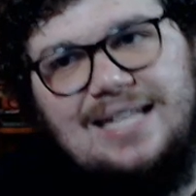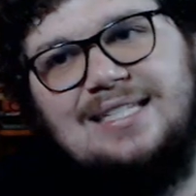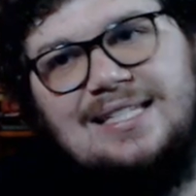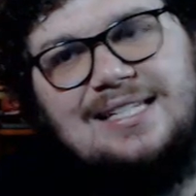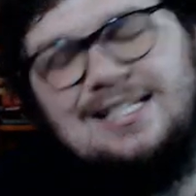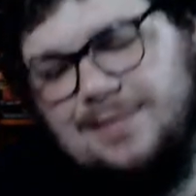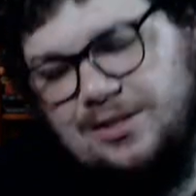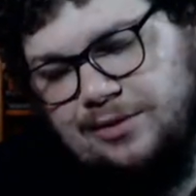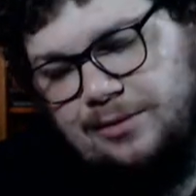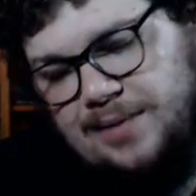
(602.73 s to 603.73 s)
sees them as
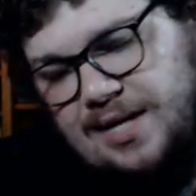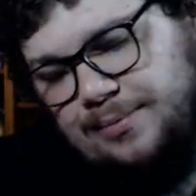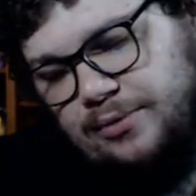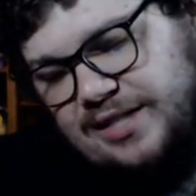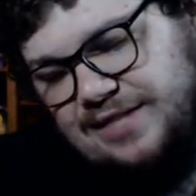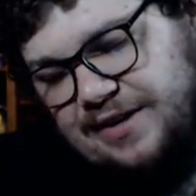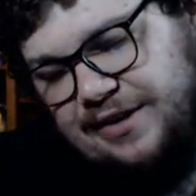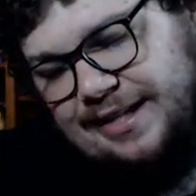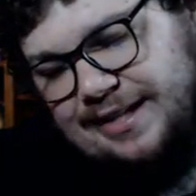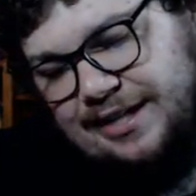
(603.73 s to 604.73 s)
real people, it's very
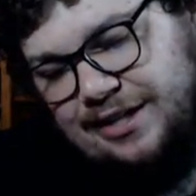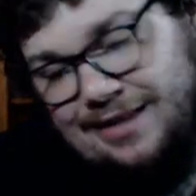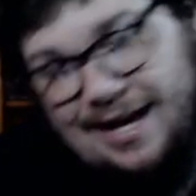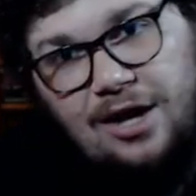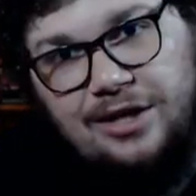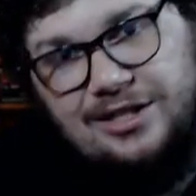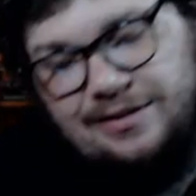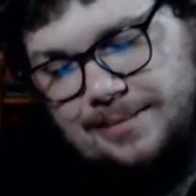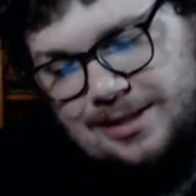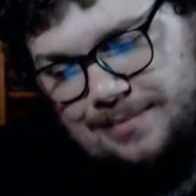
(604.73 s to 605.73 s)
clear they are just
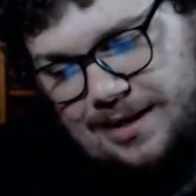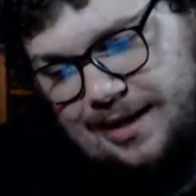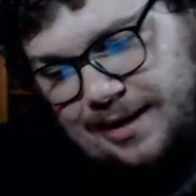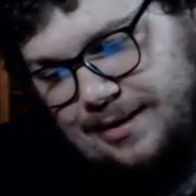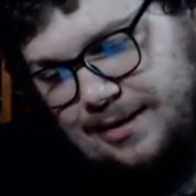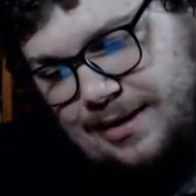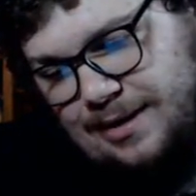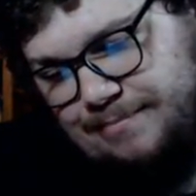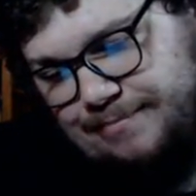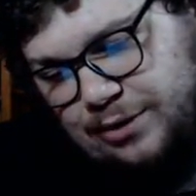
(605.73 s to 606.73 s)
from his mind.
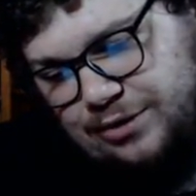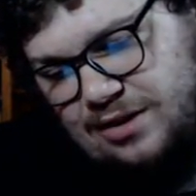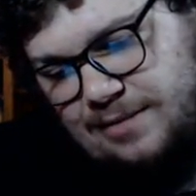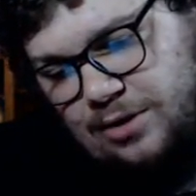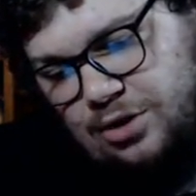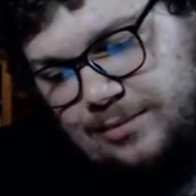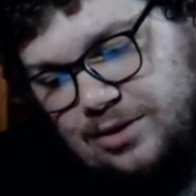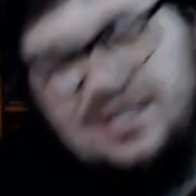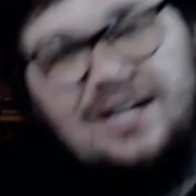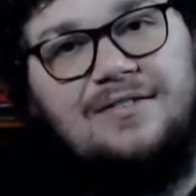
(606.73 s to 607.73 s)
Most of them are almost
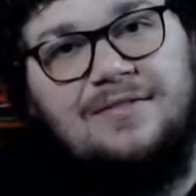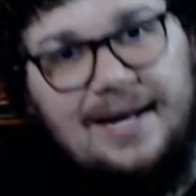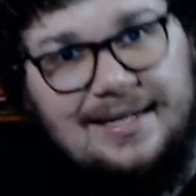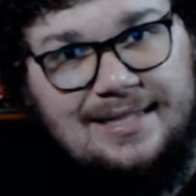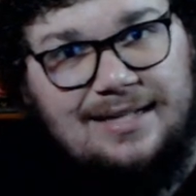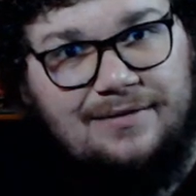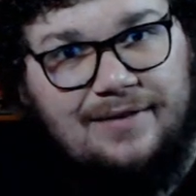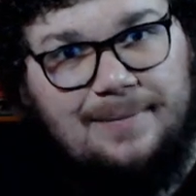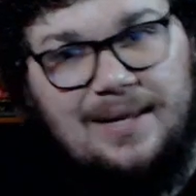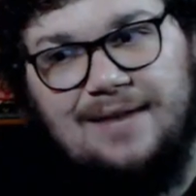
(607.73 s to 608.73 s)
sycophantic of
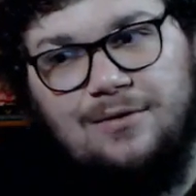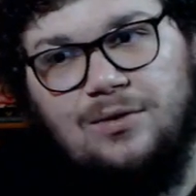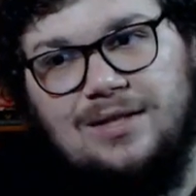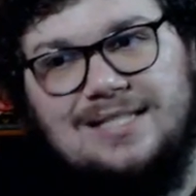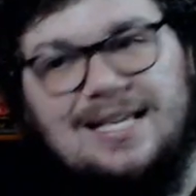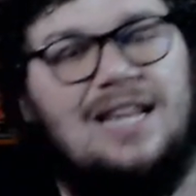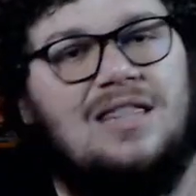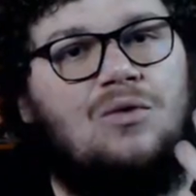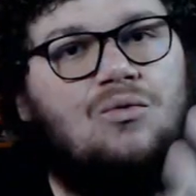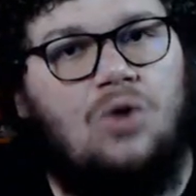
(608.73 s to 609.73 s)
him. They never really say
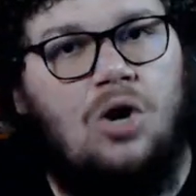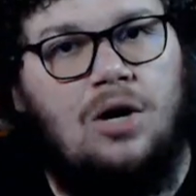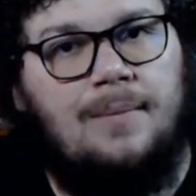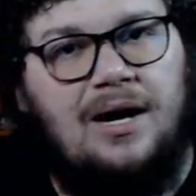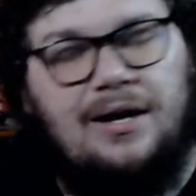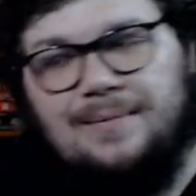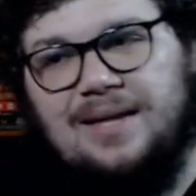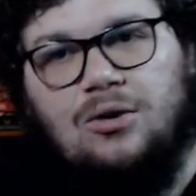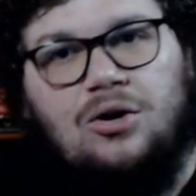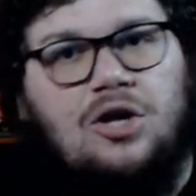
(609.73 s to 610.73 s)
anything wrong about him. They
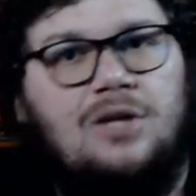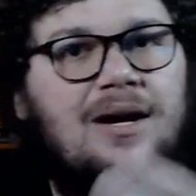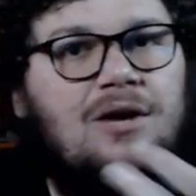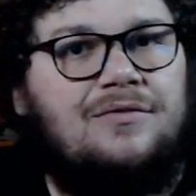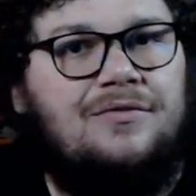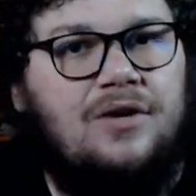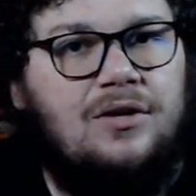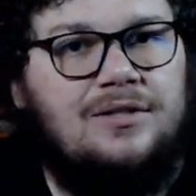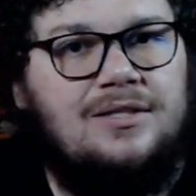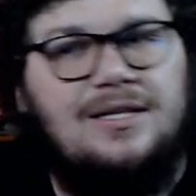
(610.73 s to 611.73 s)
don't call him out on
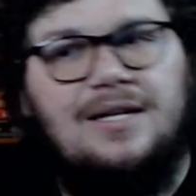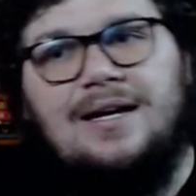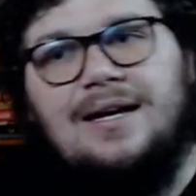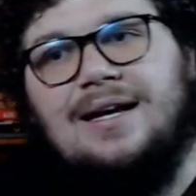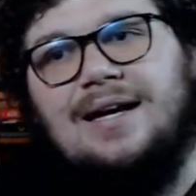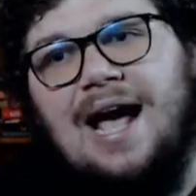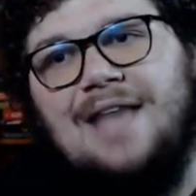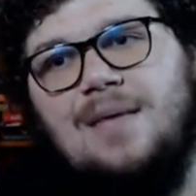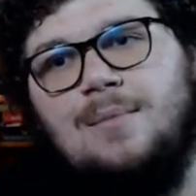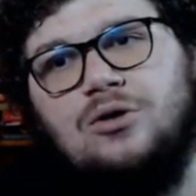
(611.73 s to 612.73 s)
faults. And
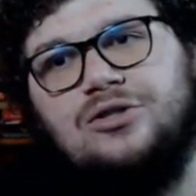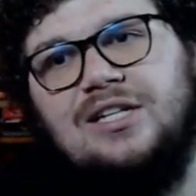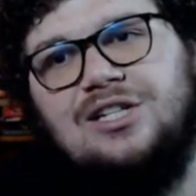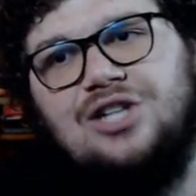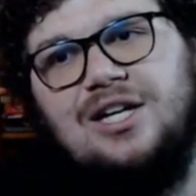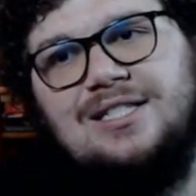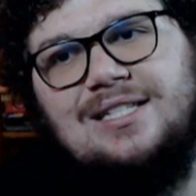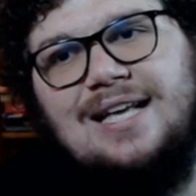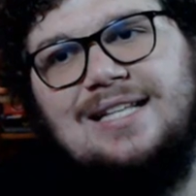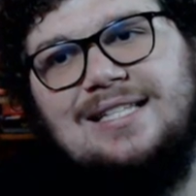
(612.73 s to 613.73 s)
they mostly just
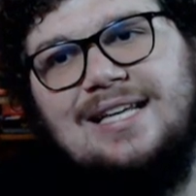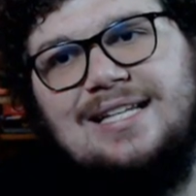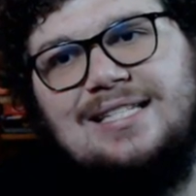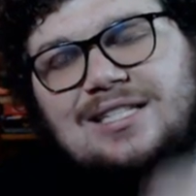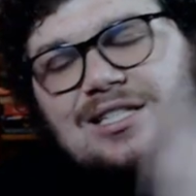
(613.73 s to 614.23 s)
exist